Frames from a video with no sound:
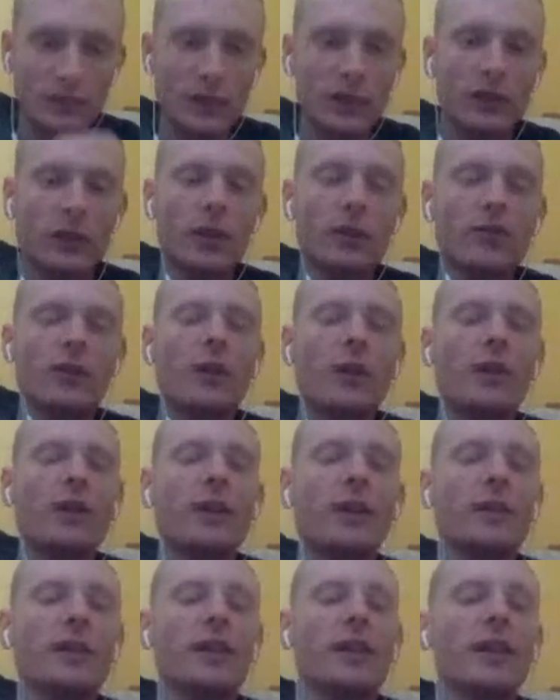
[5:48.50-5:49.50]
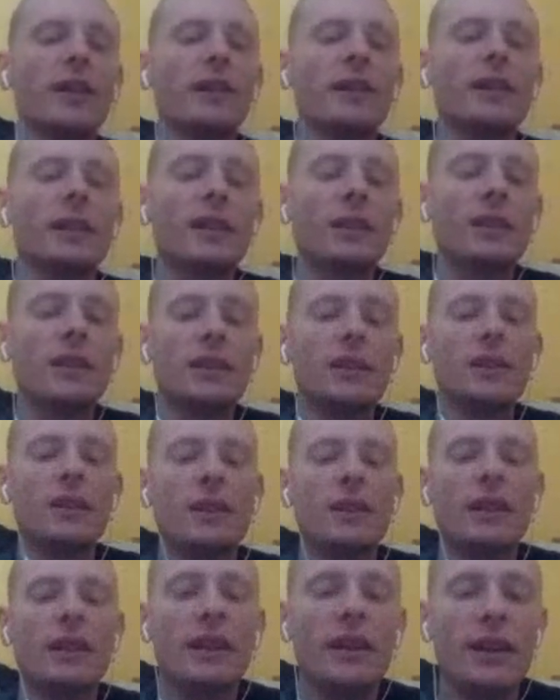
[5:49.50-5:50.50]
While falling and dying.
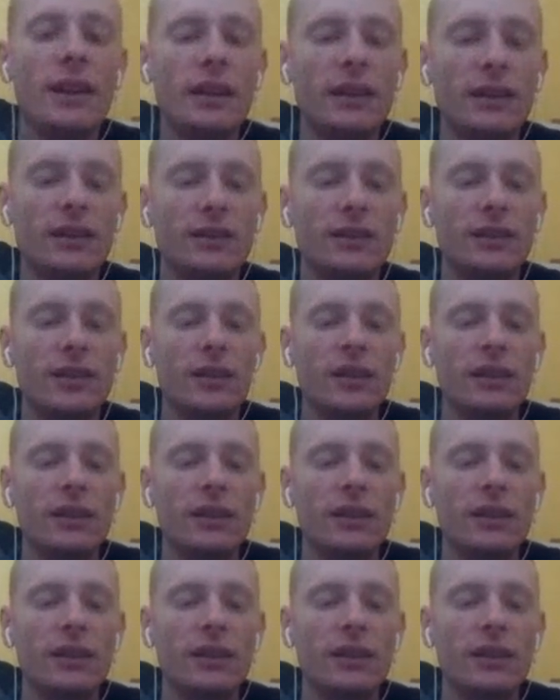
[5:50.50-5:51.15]
And